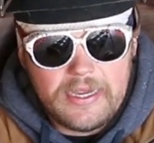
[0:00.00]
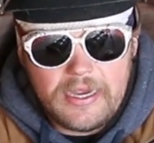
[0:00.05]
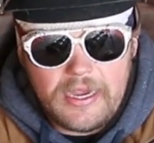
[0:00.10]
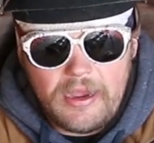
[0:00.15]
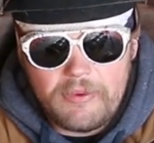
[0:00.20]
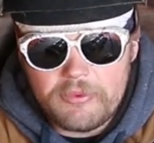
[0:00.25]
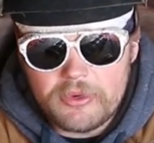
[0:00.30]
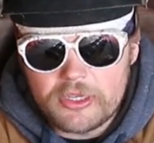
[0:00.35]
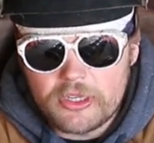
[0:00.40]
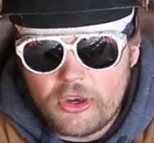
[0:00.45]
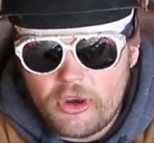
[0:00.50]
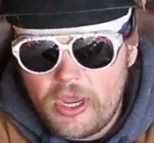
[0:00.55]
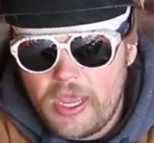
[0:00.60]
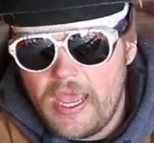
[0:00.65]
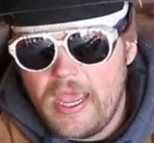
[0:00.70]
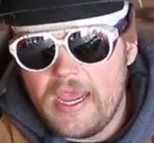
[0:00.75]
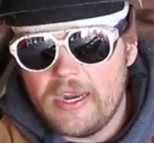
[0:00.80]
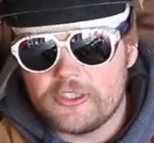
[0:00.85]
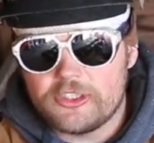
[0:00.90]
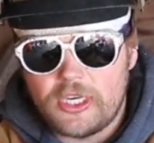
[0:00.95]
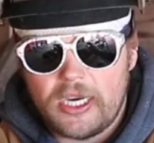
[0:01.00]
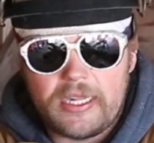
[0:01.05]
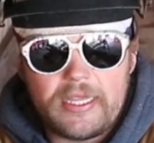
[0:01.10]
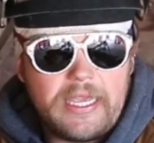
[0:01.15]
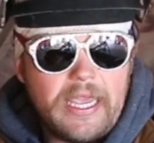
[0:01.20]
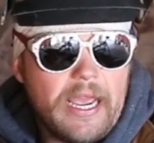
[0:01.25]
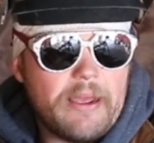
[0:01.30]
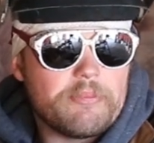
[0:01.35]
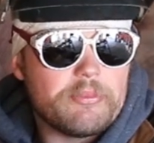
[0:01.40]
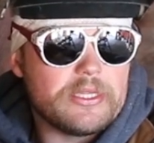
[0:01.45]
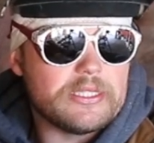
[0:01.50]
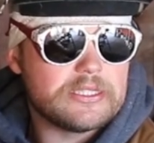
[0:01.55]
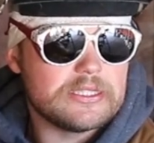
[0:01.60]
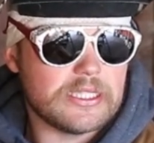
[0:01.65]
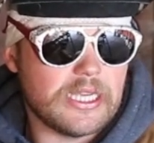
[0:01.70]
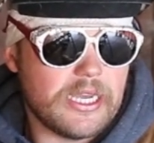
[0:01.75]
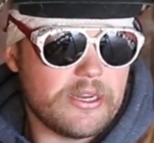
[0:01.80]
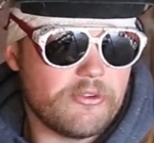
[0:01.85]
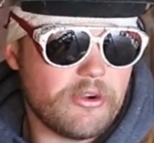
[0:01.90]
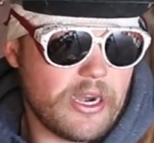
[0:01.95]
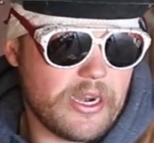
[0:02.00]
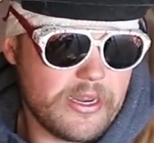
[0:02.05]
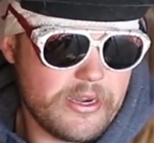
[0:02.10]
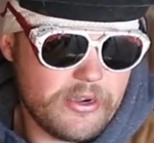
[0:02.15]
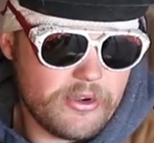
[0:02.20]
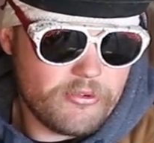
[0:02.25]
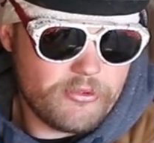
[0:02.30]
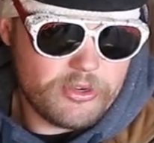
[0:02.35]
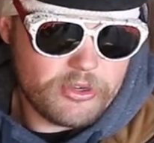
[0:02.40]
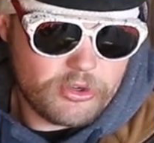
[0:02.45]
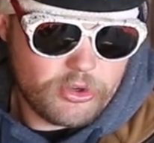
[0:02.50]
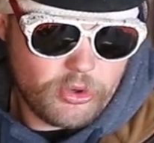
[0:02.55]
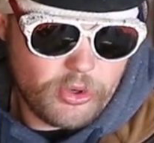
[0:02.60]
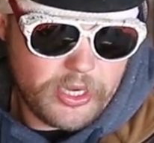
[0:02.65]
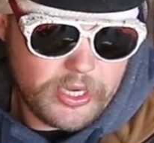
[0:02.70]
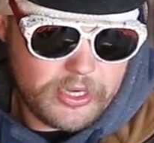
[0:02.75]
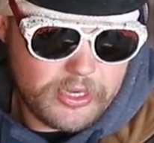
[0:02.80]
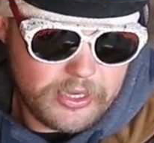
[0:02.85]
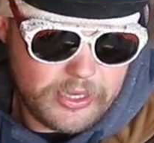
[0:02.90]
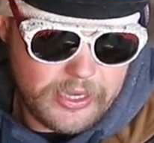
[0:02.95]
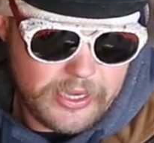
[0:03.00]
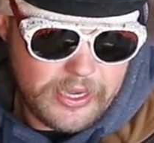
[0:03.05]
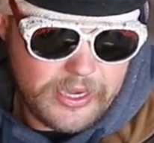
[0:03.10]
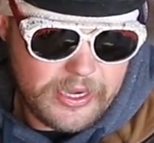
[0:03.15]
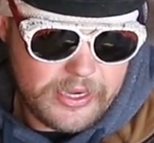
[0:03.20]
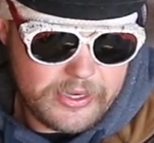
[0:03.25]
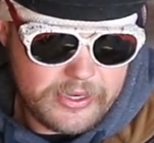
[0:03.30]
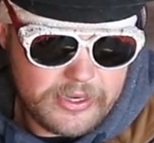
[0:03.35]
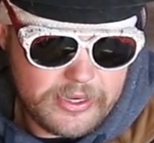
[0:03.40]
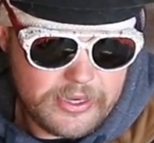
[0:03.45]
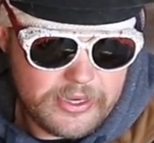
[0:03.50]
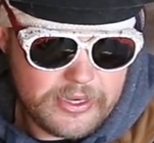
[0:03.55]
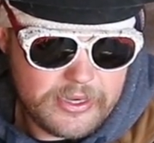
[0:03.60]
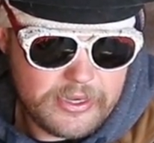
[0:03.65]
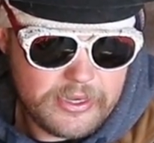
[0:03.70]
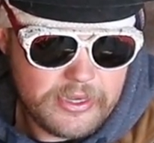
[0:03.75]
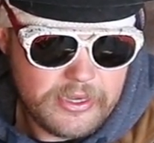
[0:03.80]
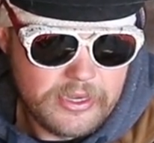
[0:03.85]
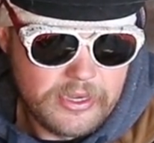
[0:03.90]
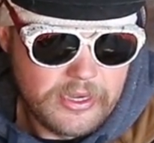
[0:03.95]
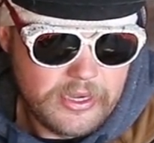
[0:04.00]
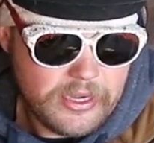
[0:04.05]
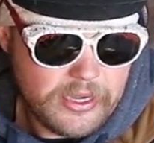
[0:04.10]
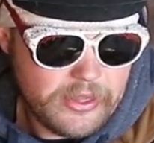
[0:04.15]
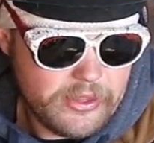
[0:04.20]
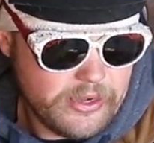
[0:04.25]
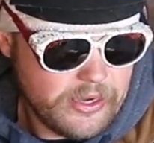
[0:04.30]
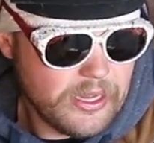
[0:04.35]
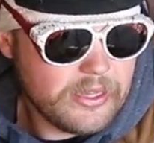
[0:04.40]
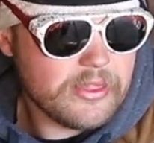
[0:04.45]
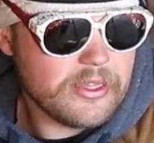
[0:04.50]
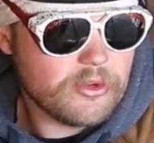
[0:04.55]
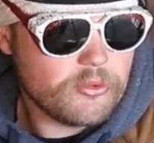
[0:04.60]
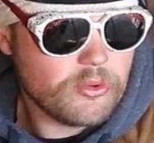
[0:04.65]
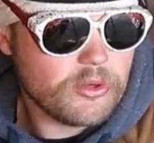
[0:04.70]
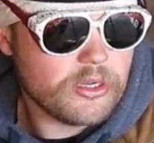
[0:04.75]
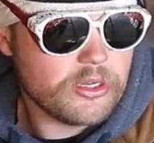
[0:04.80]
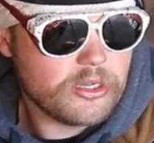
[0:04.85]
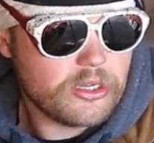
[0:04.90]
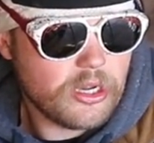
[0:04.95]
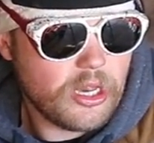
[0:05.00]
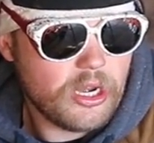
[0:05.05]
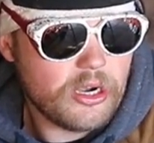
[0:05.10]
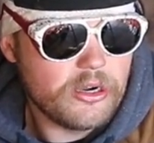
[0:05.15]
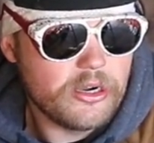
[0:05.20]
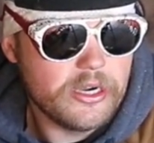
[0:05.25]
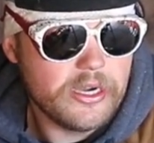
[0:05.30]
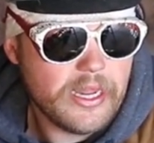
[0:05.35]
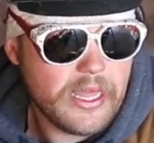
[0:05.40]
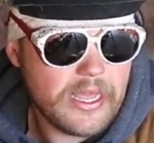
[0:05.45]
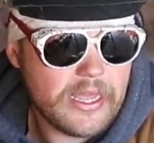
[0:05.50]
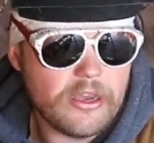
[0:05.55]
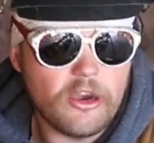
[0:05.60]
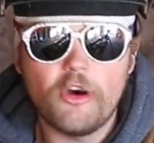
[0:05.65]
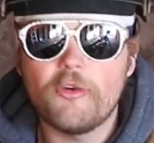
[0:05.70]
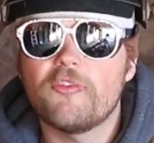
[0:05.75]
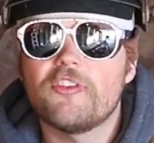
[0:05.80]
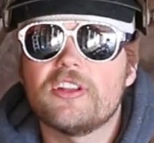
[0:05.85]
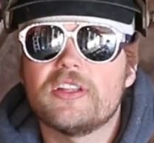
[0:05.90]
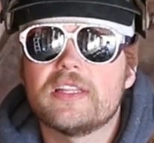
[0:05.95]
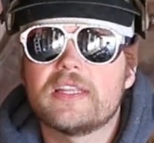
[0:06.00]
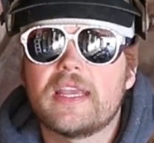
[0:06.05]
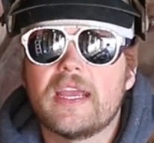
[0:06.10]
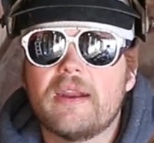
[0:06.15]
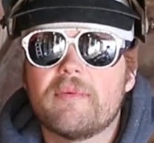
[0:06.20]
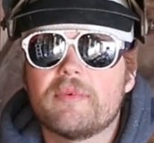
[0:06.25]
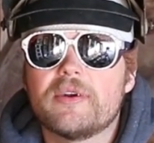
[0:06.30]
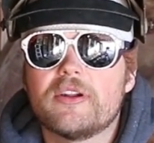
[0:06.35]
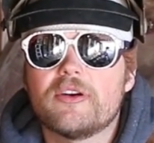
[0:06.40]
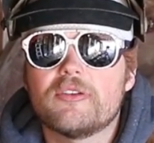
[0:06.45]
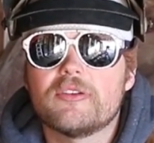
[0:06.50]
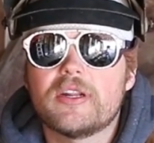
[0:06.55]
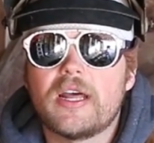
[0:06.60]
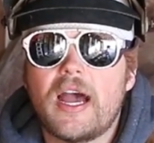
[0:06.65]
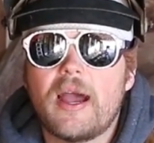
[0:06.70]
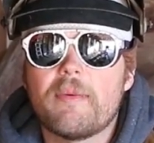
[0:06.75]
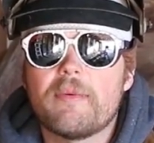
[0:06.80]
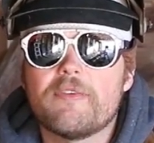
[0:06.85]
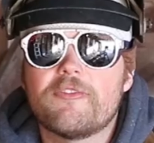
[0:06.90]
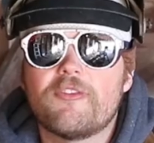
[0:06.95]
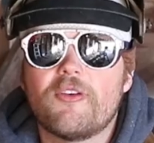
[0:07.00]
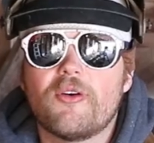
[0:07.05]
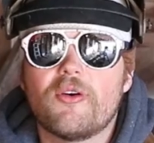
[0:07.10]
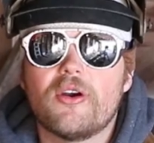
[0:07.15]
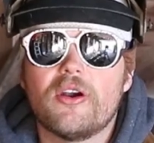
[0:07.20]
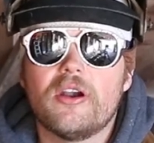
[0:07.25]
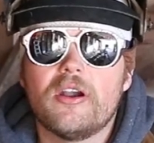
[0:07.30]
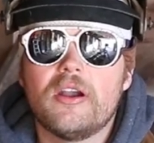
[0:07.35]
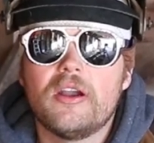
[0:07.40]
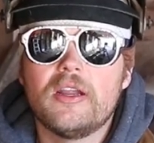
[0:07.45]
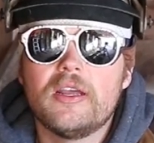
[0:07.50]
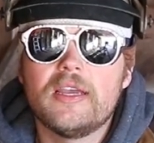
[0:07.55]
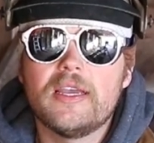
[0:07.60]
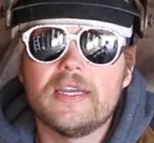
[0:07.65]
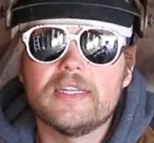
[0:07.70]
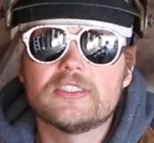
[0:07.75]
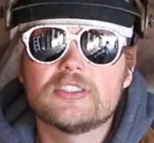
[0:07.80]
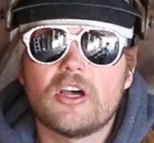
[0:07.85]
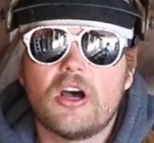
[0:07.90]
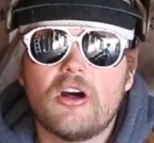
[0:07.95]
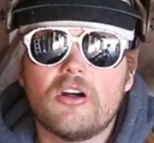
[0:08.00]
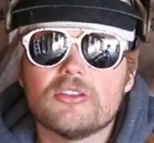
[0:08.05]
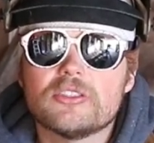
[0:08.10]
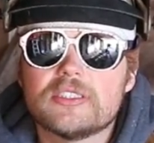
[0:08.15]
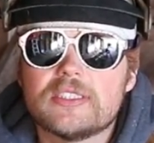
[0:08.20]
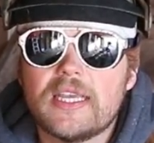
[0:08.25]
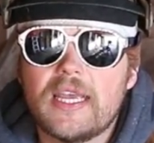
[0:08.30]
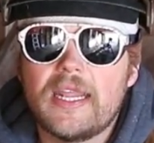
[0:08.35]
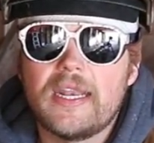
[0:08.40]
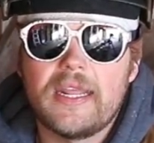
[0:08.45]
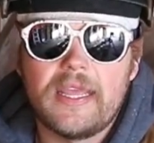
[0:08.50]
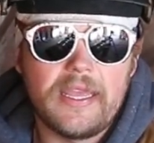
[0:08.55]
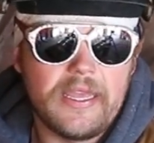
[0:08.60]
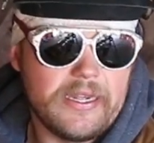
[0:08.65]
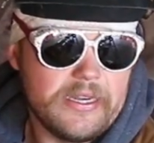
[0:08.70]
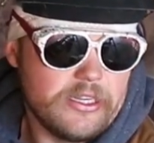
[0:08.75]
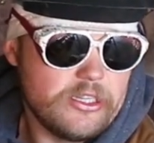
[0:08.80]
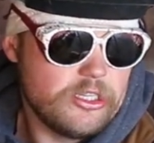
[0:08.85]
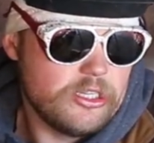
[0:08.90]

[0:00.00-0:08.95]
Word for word: I'm gonna go ahead and try to cap this side right here real quick. And I think we're gonna call her a day. Hopefully the camera don't die before it's all said and